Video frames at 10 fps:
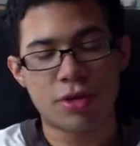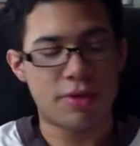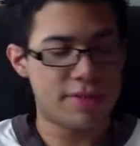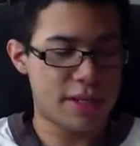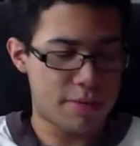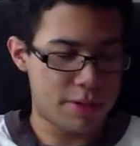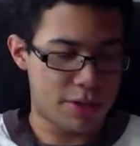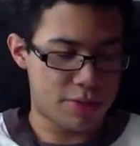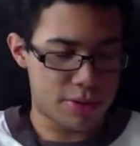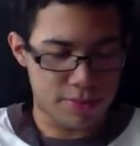you couldn't even take a
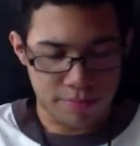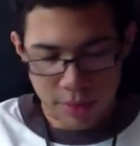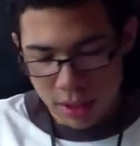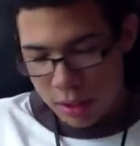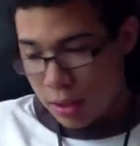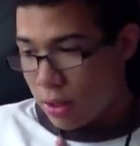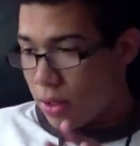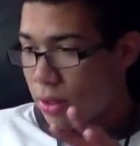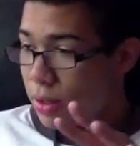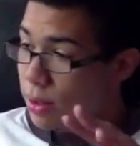picture with them,
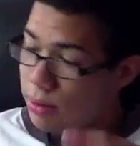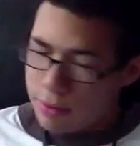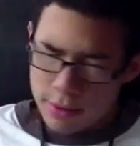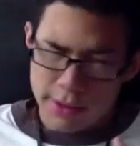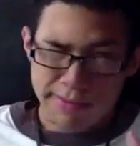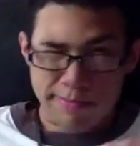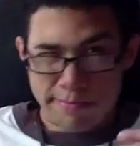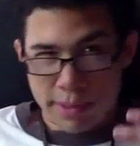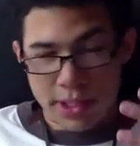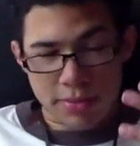which
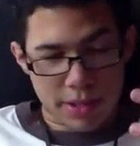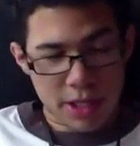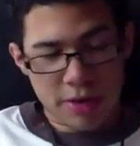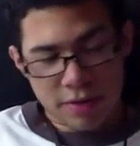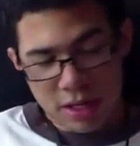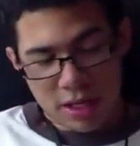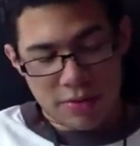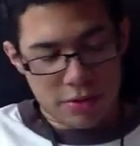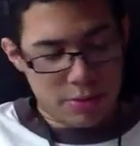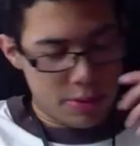pissed me off and a
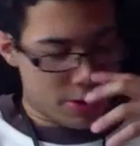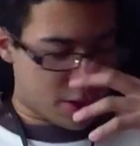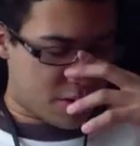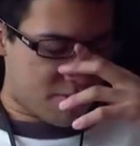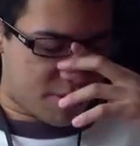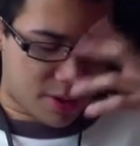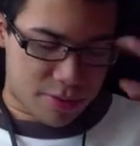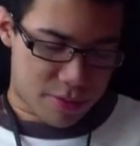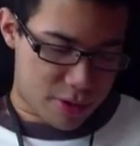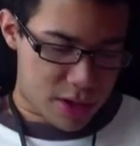lot of other people off,
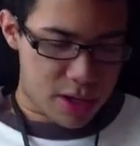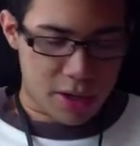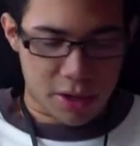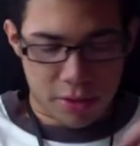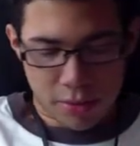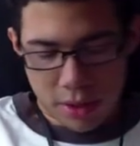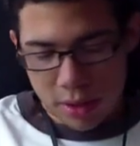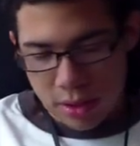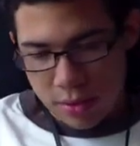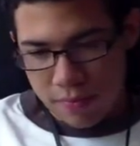but what can you do?
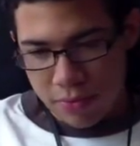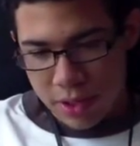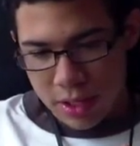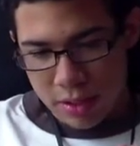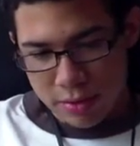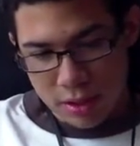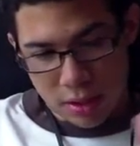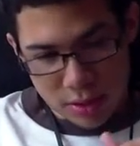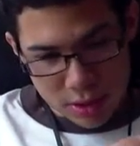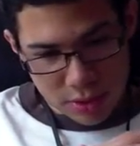Then there was
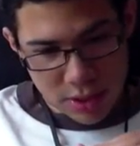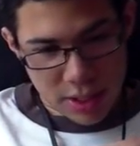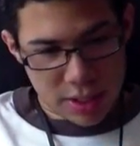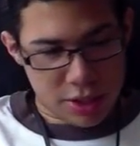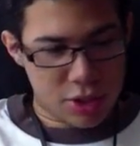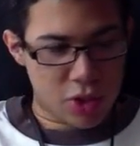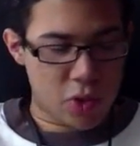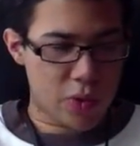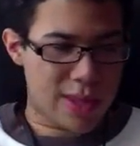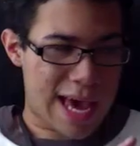also the
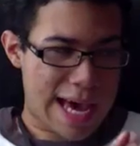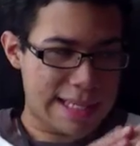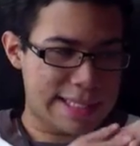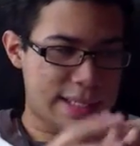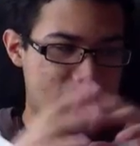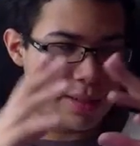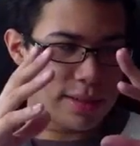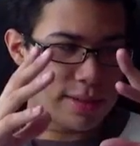issue that